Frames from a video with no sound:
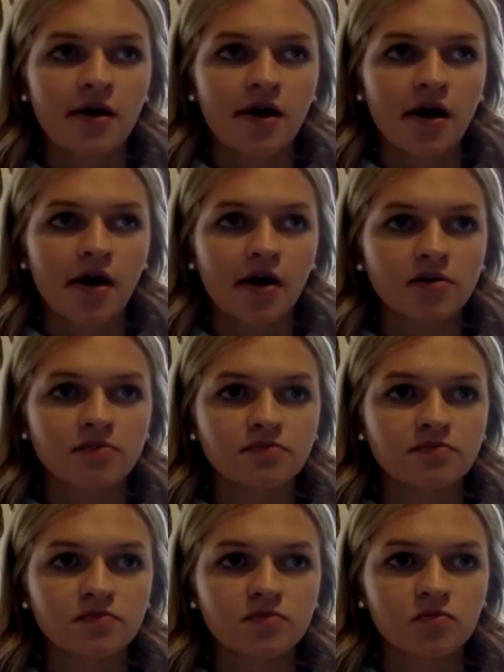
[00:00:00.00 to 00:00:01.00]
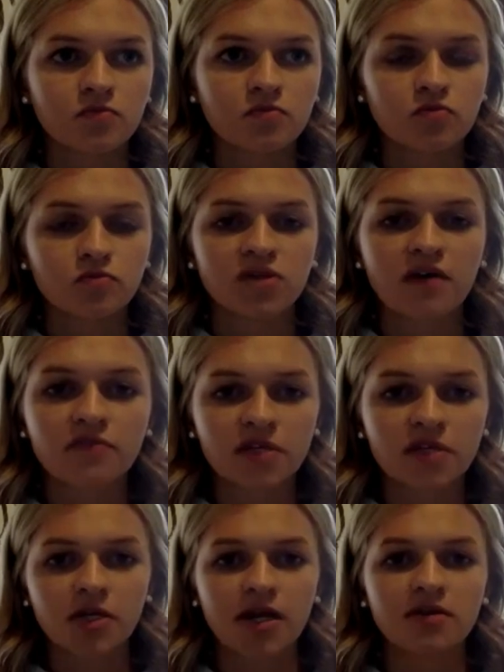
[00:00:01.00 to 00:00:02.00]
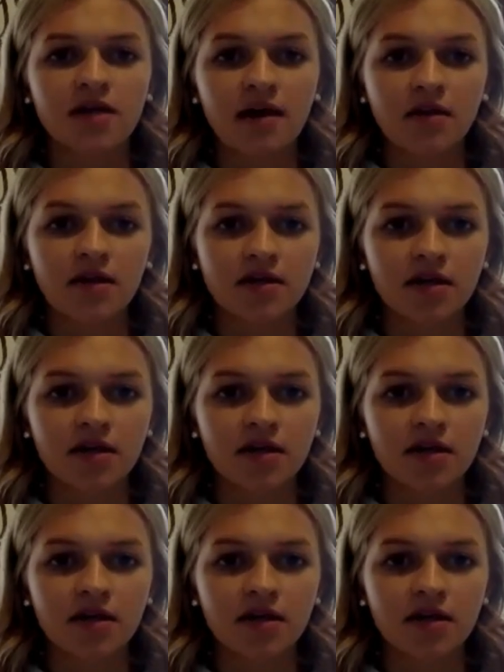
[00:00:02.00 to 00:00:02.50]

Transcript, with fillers: Um, definitely create that like